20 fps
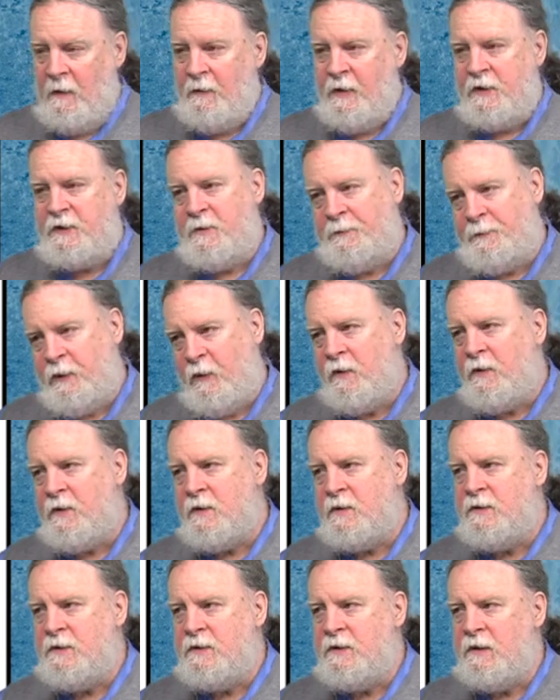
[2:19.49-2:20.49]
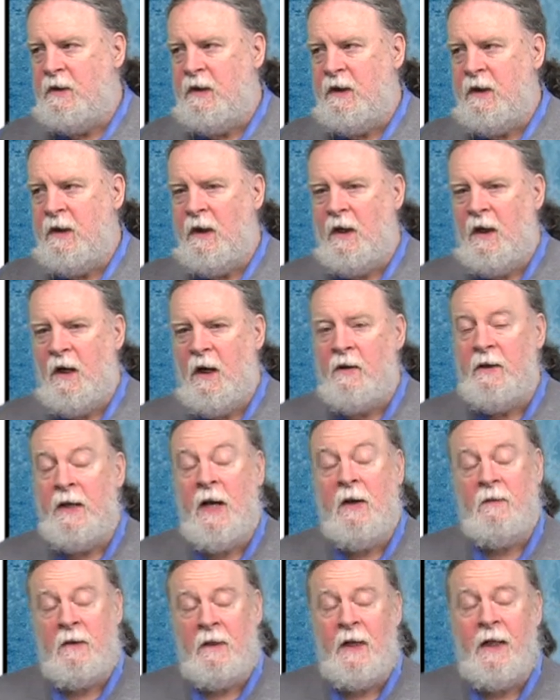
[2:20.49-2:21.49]
But supporters uh, are
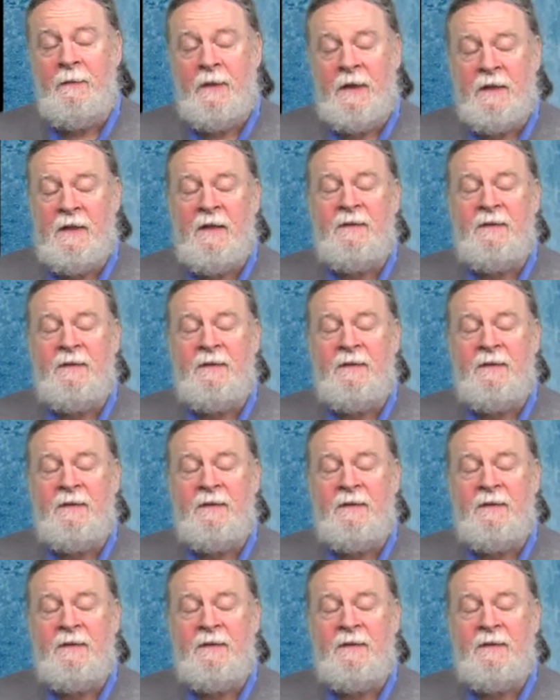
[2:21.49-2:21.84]
now claiming